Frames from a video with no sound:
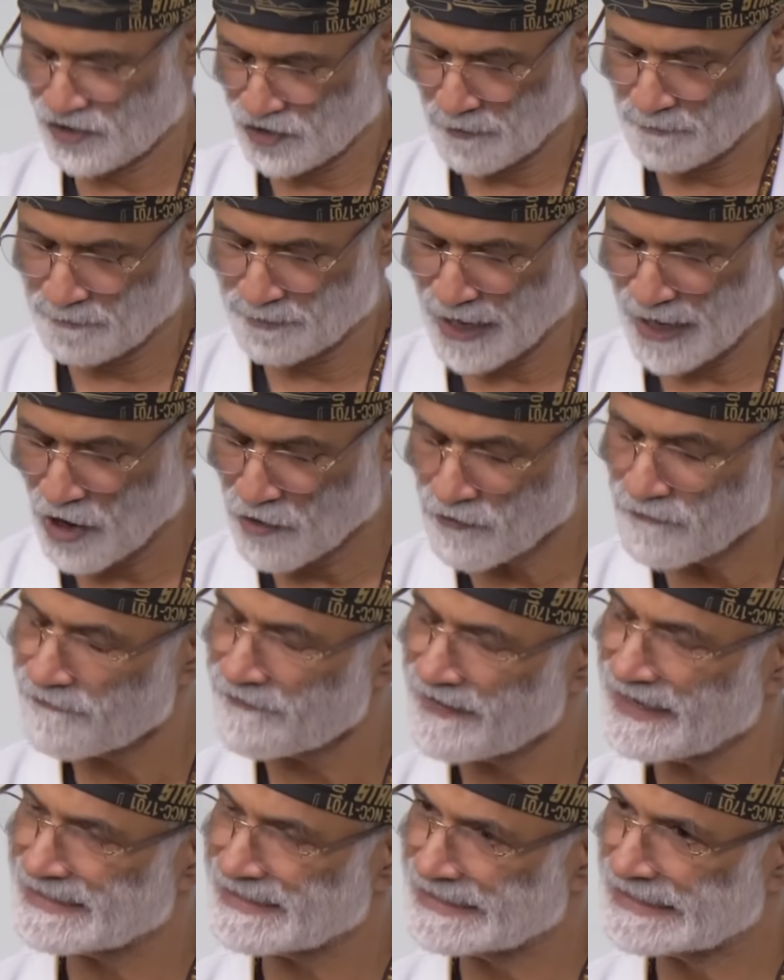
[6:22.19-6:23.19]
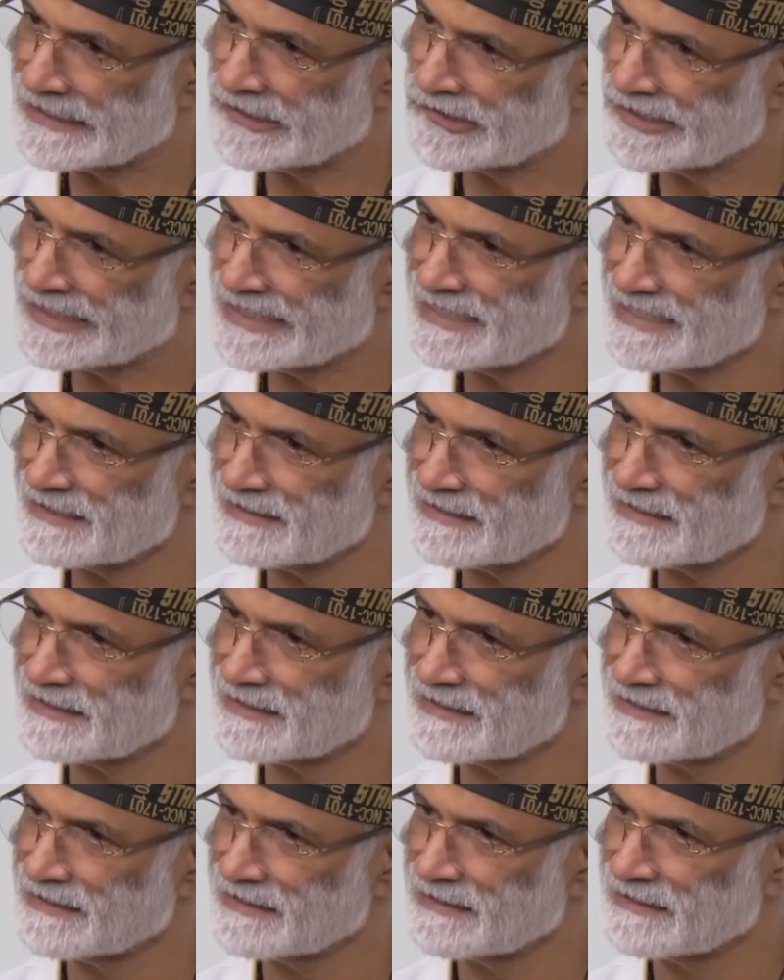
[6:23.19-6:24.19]
your brown fat
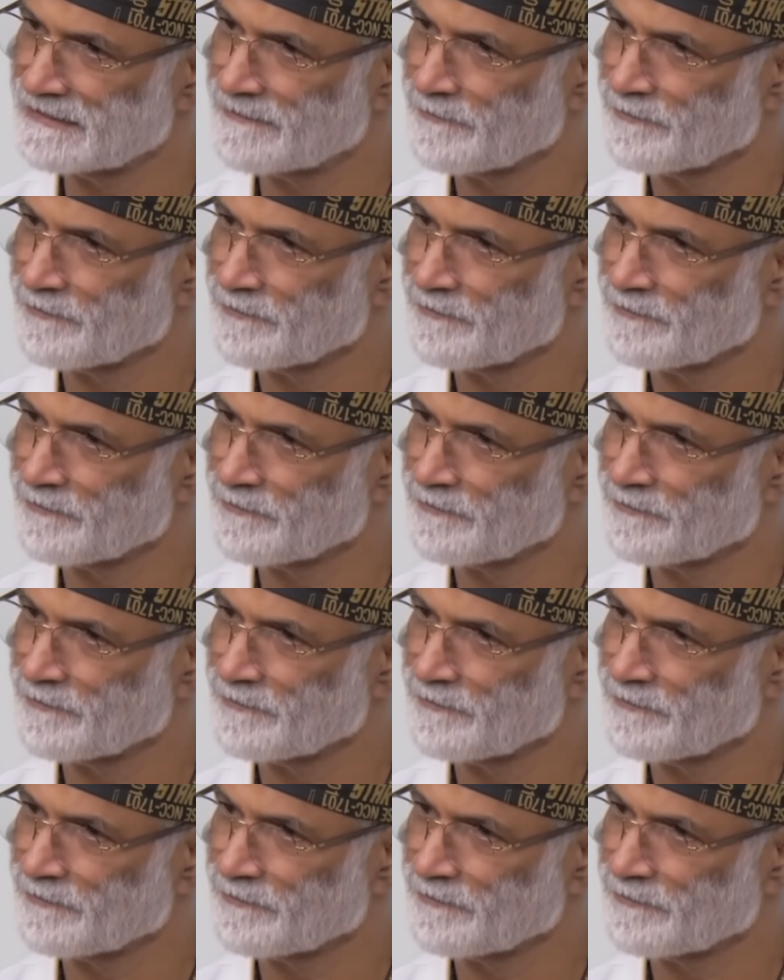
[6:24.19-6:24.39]
increases.